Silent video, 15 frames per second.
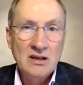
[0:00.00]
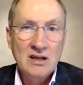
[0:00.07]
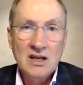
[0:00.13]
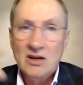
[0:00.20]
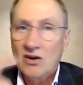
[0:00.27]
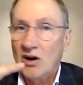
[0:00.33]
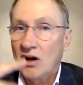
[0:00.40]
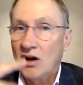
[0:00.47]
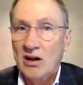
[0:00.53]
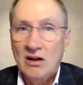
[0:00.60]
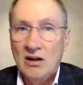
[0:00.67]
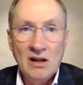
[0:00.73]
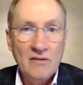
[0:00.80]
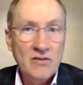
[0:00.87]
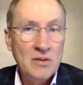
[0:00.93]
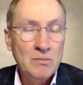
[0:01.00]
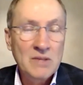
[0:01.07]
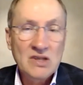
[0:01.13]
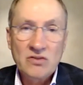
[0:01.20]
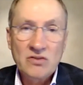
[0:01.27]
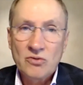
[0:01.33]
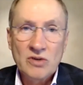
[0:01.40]
in all of the
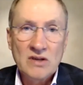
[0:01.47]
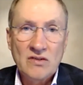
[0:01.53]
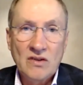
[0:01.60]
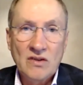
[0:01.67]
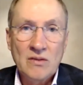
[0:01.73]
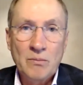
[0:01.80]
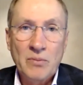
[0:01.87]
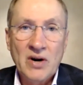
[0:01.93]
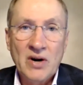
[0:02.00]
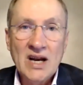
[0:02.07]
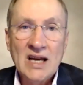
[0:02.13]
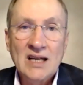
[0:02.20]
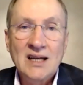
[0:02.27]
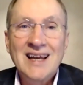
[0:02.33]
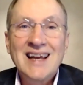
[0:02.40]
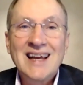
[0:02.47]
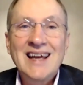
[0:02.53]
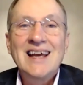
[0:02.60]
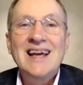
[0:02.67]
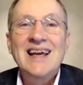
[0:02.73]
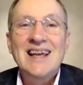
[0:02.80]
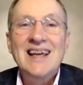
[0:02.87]
mysteries of the brain
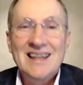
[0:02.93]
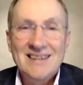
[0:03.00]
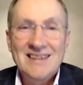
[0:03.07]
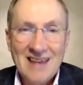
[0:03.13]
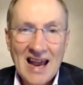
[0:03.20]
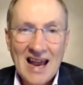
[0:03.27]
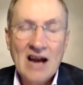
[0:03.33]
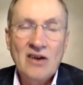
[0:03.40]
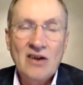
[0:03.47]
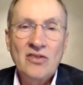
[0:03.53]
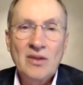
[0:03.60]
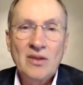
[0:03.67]
is how the